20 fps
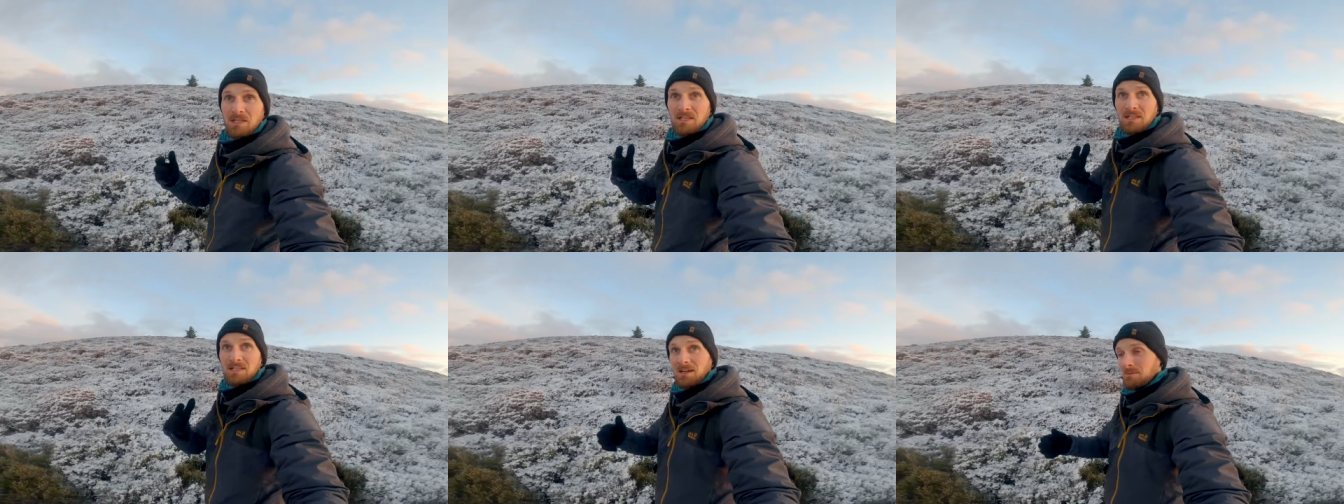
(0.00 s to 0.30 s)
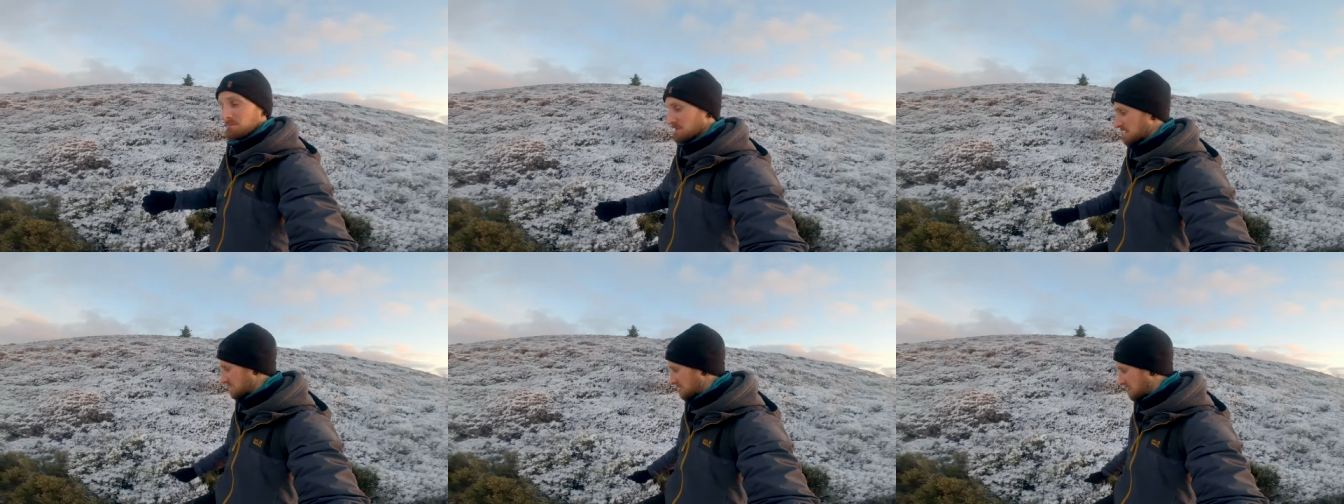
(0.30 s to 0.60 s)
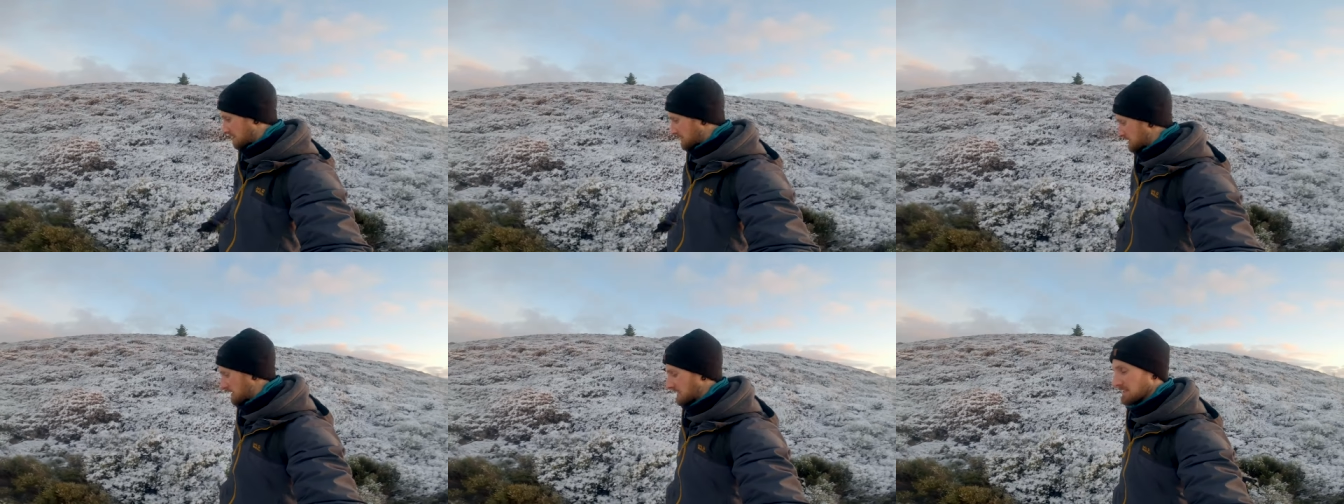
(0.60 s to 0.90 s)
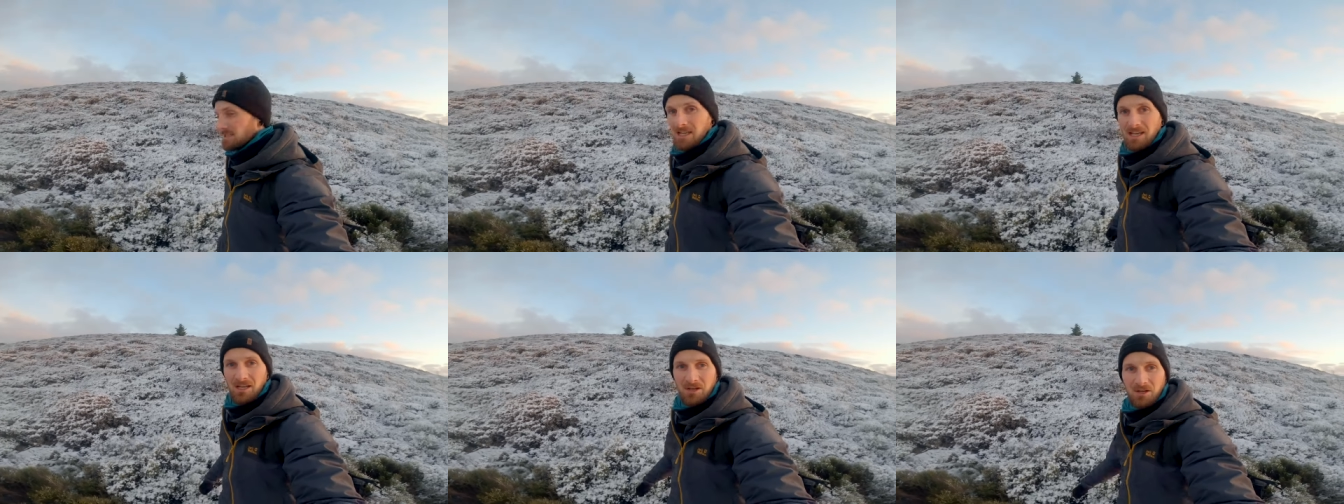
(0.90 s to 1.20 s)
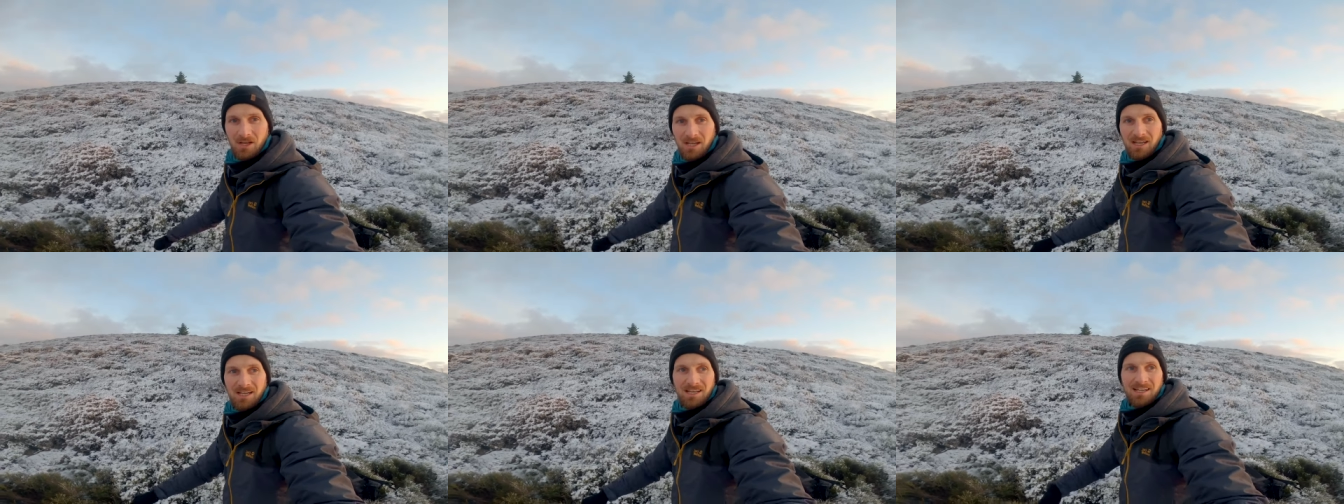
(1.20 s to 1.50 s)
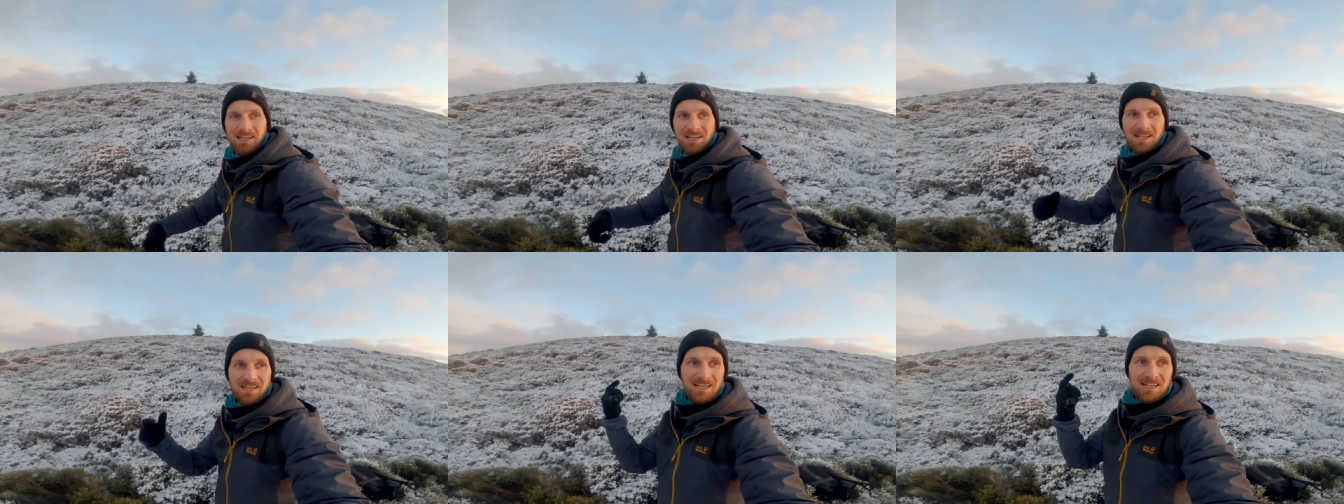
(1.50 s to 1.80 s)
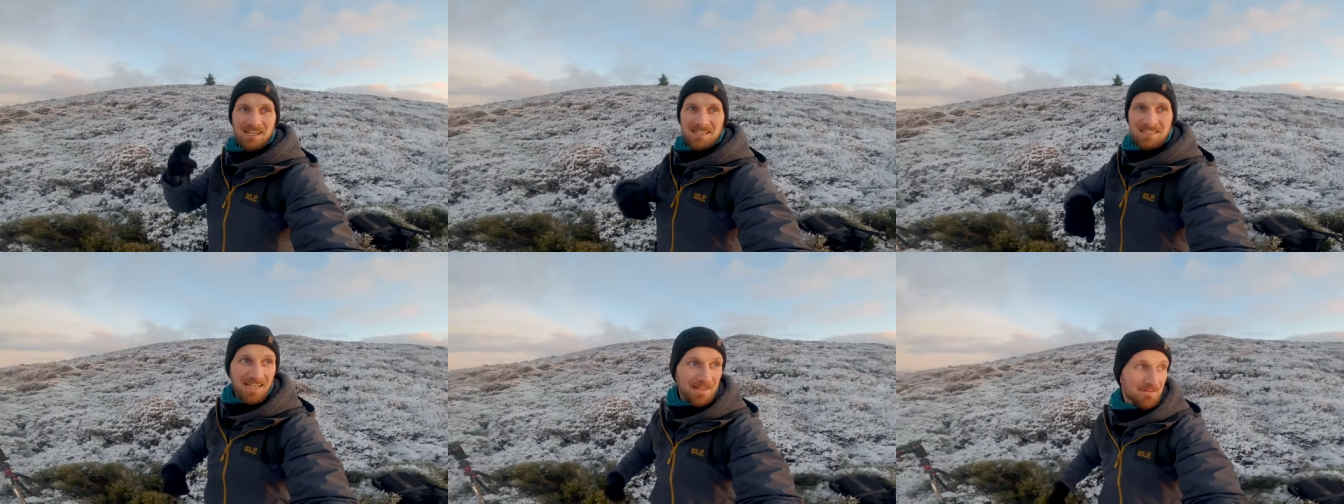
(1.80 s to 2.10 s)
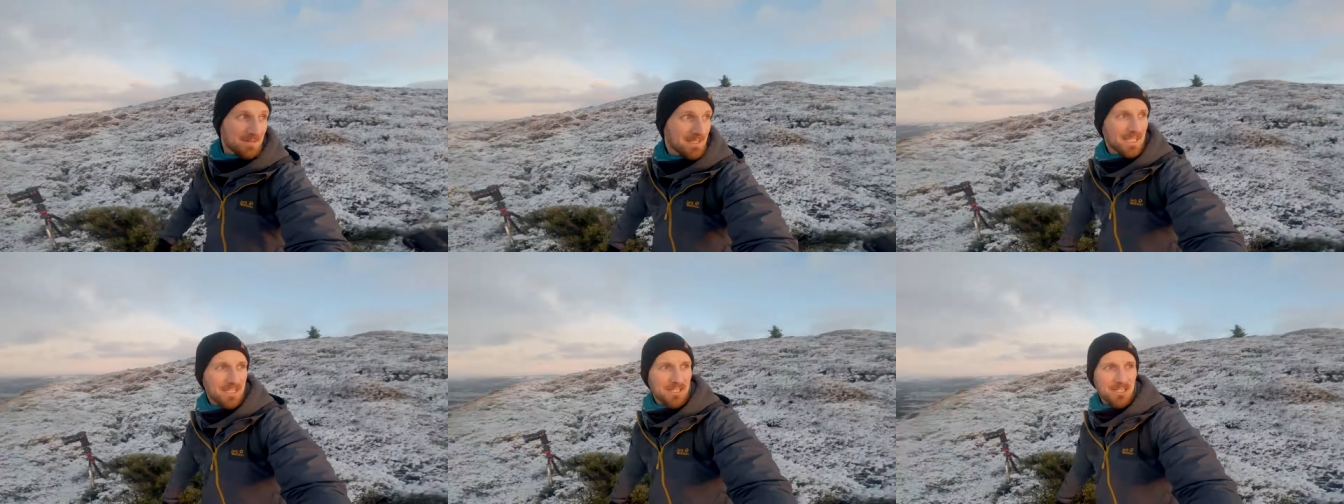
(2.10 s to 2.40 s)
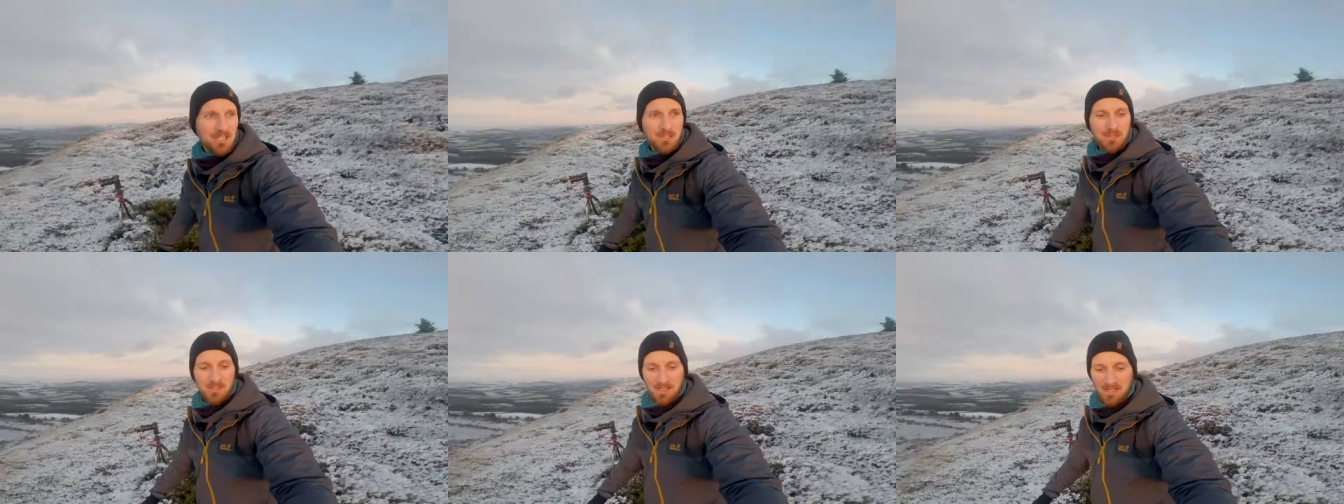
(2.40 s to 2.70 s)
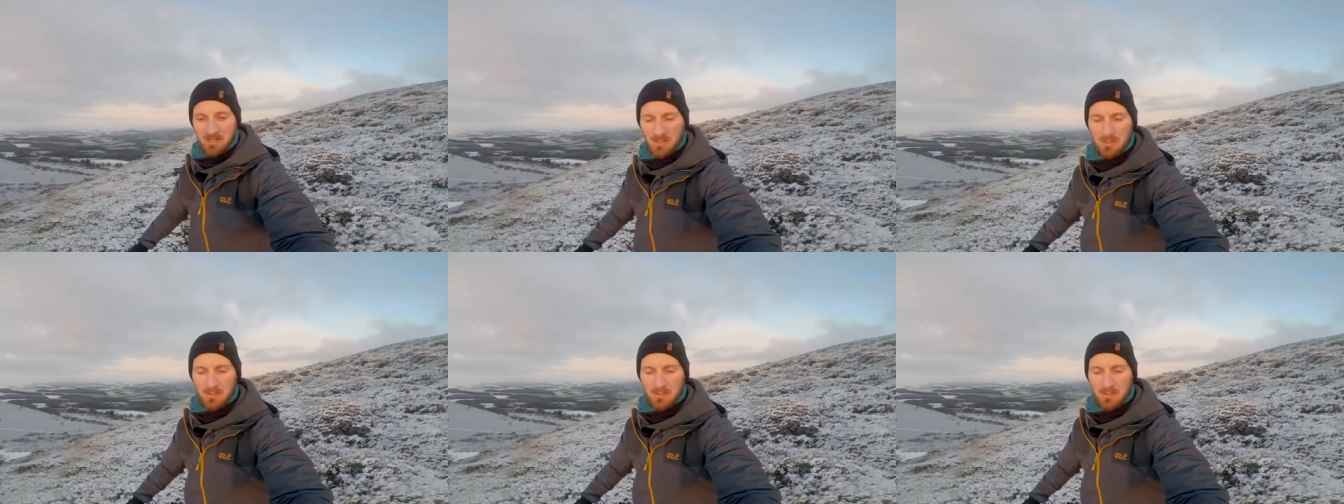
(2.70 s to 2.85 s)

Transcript: Here comes the sunshine now. Time to get shooting.